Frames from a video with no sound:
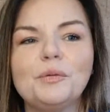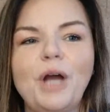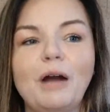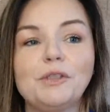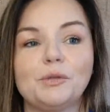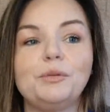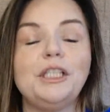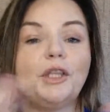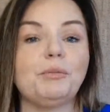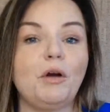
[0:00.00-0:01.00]
I was
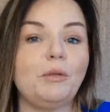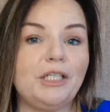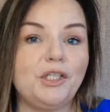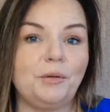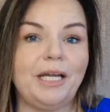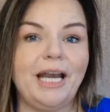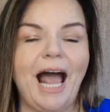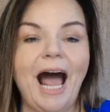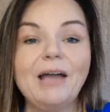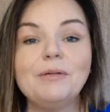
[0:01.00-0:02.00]
really thrown into it.
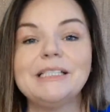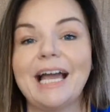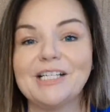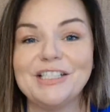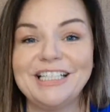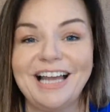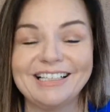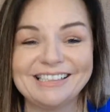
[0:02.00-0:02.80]
I was actually not a